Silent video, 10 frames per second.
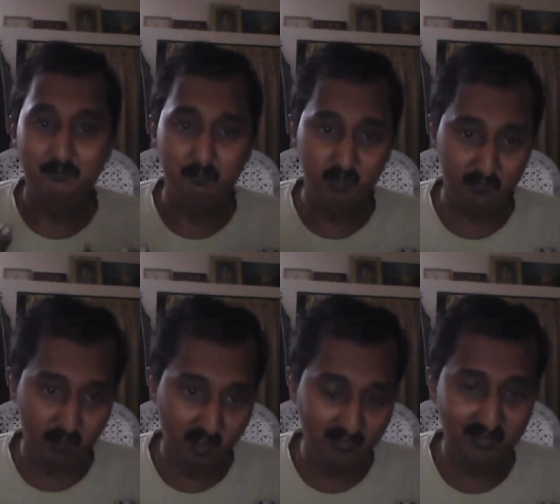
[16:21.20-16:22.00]

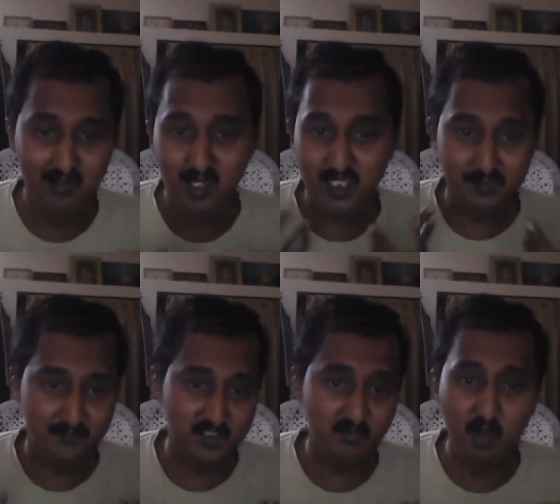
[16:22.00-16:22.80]
sports and
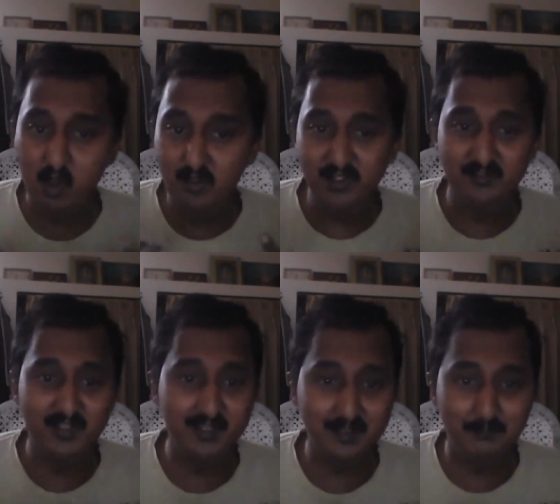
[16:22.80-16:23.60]
spiritual, all these
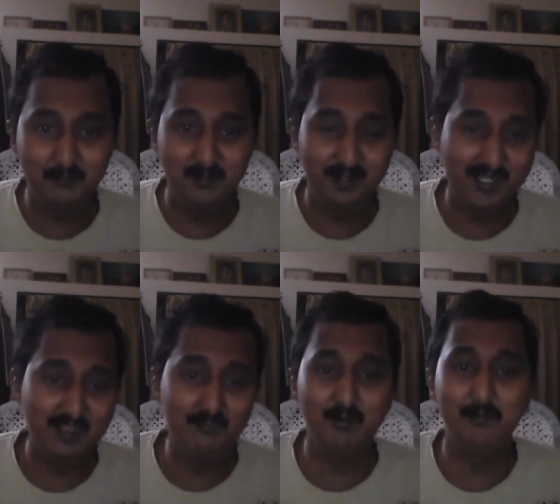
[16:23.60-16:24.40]
things, the
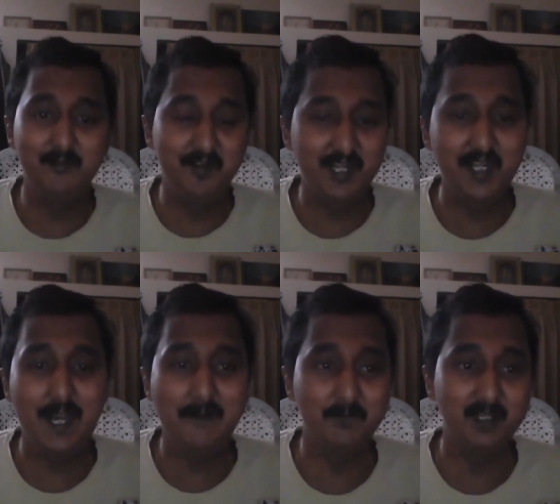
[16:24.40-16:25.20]
parents will be very
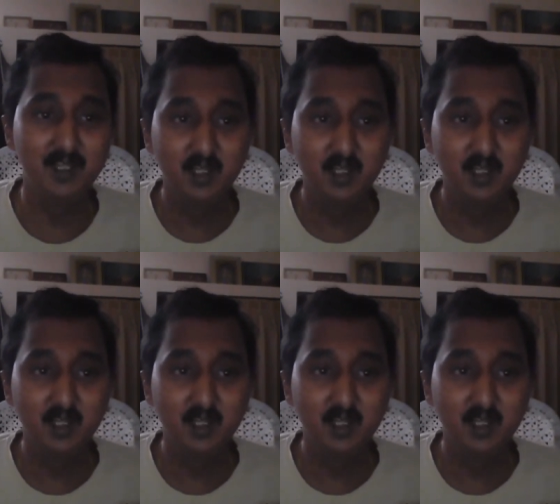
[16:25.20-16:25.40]
happy.